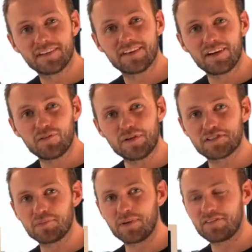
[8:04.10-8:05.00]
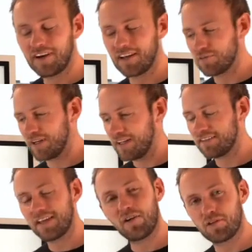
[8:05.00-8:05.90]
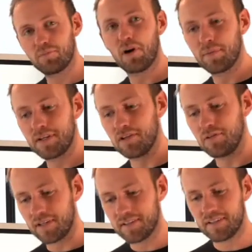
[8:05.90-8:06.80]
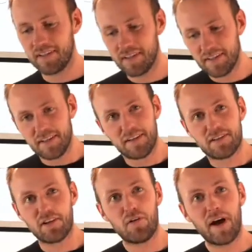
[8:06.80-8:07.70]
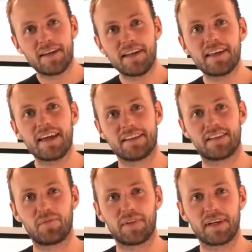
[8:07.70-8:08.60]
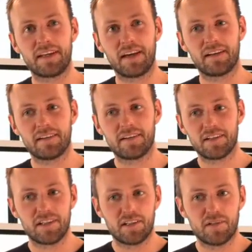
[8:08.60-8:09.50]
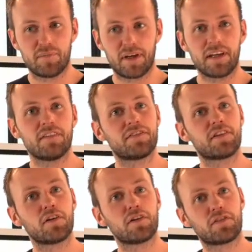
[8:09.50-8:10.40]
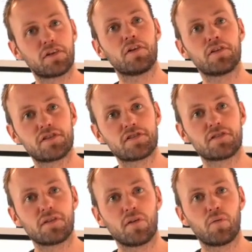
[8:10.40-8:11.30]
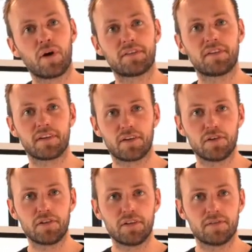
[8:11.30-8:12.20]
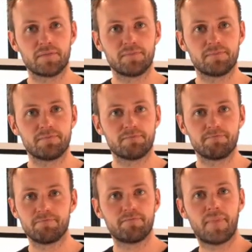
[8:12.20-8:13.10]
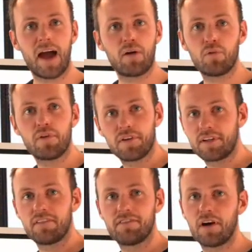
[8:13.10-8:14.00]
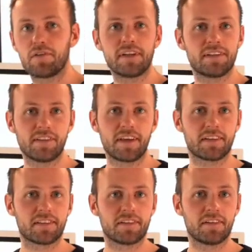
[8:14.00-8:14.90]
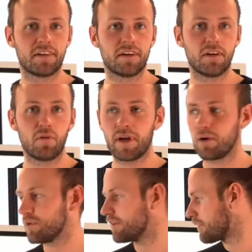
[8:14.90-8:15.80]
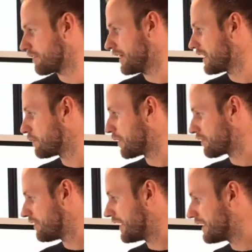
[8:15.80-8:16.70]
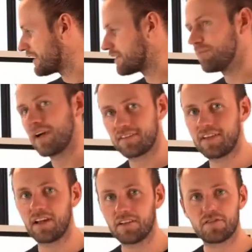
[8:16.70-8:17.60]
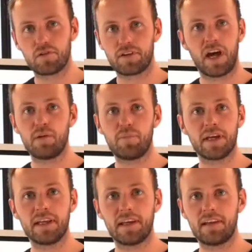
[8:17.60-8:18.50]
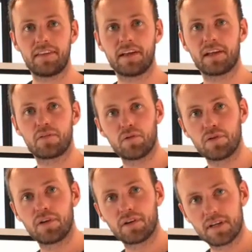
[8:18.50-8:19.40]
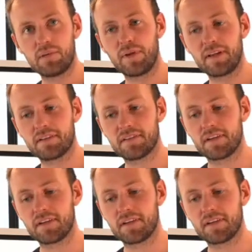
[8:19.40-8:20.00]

which could be fun when he's out barbecuing. So I did get something in the end, but if their search wasn't good, I would not have found these things. No way, I would not think about finding it myself or typing in anything that would give me this.